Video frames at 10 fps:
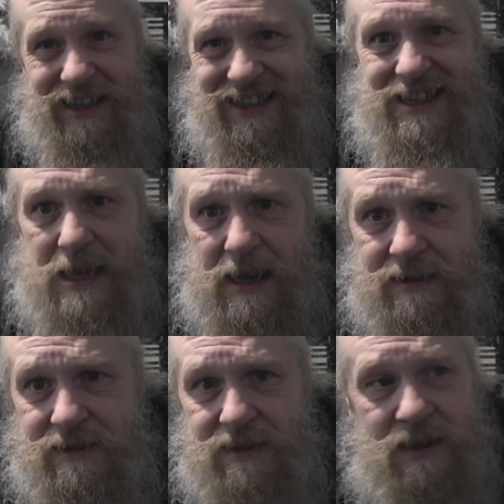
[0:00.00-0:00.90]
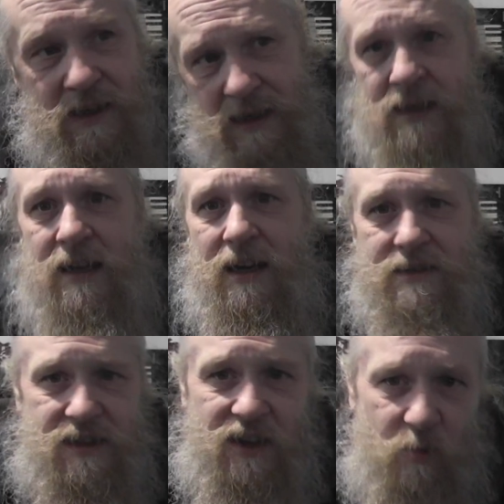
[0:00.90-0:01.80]
clear headed and
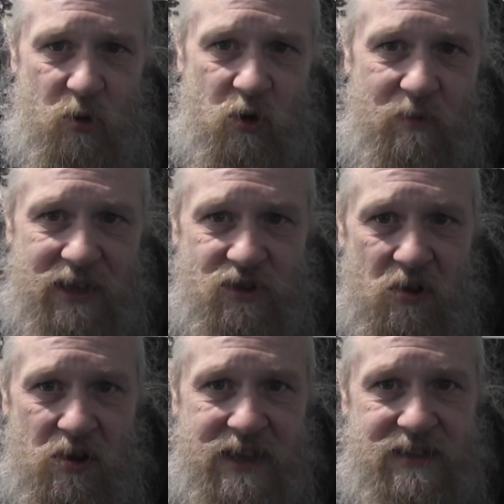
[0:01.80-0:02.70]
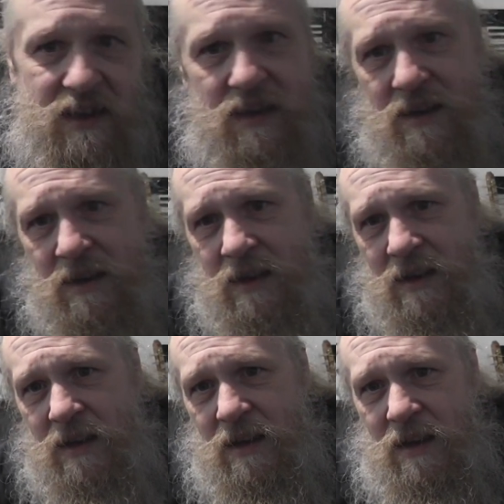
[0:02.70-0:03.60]
there's a Liverpool match on later,
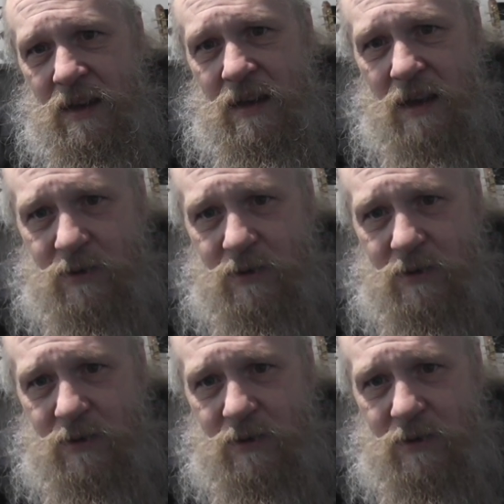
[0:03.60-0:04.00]
I